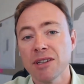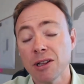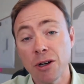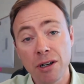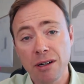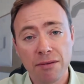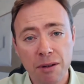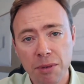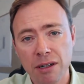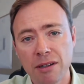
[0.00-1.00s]
the look
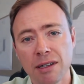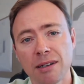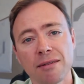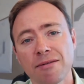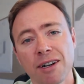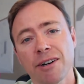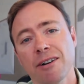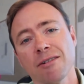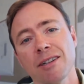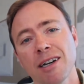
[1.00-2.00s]
of the building
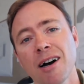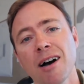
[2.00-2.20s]
very early